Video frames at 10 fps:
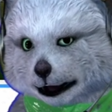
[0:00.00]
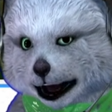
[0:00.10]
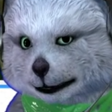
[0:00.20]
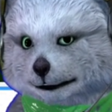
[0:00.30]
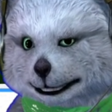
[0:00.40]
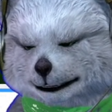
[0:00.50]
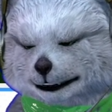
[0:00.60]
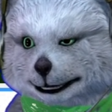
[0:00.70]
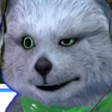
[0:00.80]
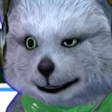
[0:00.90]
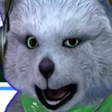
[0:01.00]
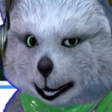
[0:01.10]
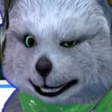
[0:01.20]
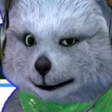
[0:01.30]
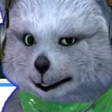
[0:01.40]
And in this
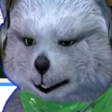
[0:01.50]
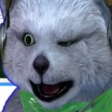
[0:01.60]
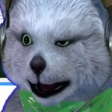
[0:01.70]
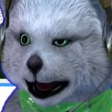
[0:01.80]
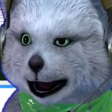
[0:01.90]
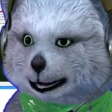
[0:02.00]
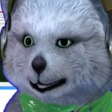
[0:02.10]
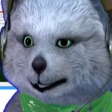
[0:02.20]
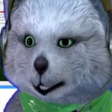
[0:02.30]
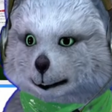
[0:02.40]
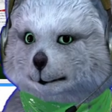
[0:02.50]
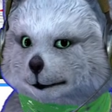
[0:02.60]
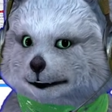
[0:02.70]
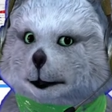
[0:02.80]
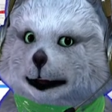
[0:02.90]
outline, what I'll have to do to
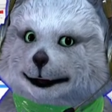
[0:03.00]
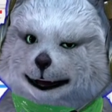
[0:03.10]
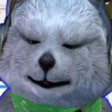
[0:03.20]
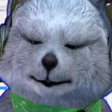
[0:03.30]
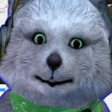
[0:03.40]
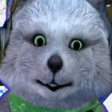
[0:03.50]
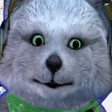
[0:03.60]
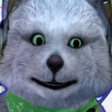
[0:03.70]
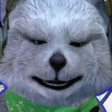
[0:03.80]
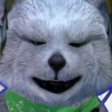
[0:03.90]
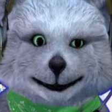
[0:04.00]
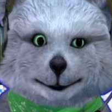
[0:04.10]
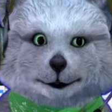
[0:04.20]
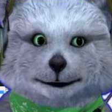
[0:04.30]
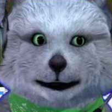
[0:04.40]
get rid of it is to
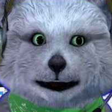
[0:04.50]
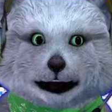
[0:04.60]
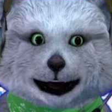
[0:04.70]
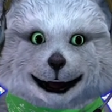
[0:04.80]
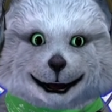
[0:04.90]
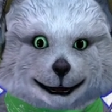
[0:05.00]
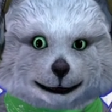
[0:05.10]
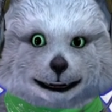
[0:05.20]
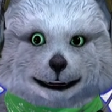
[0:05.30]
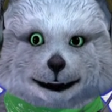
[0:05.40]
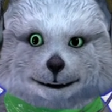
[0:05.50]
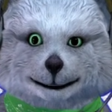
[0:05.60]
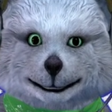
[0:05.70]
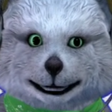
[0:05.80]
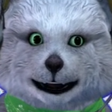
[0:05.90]
blend everything that is
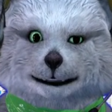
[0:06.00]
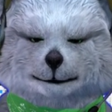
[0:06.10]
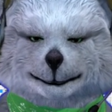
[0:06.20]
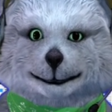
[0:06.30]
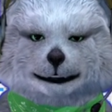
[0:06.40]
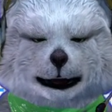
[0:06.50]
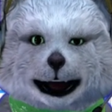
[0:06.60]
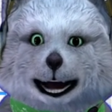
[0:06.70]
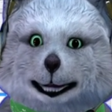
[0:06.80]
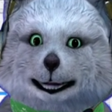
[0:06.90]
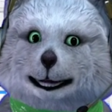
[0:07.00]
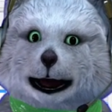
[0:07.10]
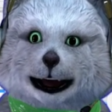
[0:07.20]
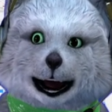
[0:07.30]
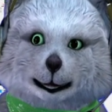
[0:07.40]
next to me into the
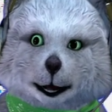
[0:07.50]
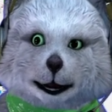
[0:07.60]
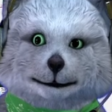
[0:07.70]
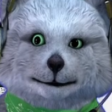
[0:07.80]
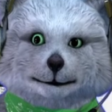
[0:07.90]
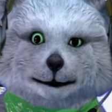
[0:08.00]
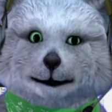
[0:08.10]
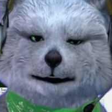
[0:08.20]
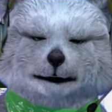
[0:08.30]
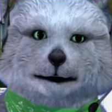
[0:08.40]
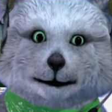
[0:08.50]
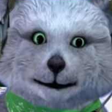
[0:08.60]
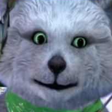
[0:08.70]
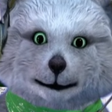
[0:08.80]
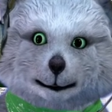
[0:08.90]
background,
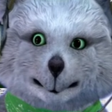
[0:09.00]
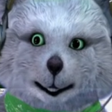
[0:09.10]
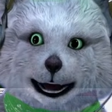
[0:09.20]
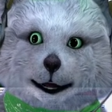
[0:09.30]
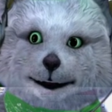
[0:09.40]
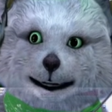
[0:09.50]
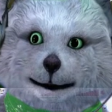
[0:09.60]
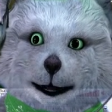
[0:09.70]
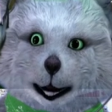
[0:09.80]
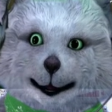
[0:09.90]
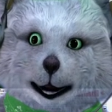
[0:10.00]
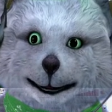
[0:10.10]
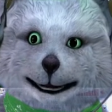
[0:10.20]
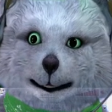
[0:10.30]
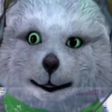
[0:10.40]
which is
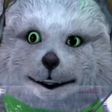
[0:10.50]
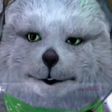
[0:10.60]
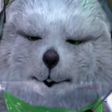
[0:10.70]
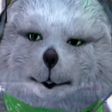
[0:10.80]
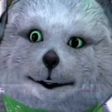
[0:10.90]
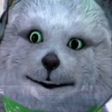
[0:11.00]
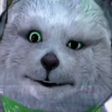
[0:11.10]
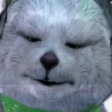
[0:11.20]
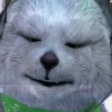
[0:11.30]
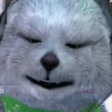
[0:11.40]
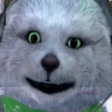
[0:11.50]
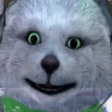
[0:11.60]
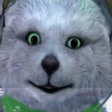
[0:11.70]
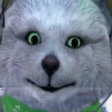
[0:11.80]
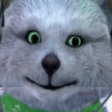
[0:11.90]
probably, which is, which is
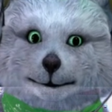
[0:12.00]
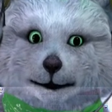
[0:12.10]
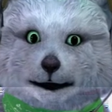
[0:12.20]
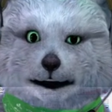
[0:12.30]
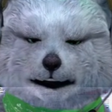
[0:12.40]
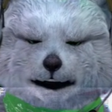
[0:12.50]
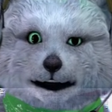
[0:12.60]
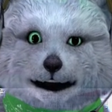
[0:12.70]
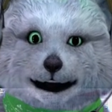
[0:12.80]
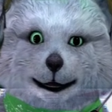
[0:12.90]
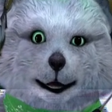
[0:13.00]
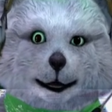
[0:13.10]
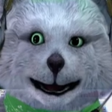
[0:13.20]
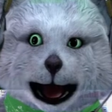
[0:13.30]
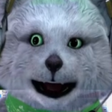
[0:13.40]
in, in
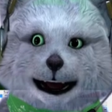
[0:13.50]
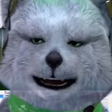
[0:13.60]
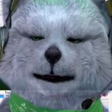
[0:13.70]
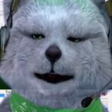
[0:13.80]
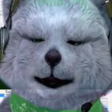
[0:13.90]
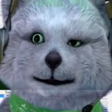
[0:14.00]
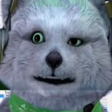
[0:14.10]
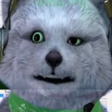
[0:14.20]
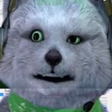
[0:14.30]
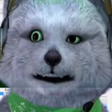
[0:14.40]
my, uh,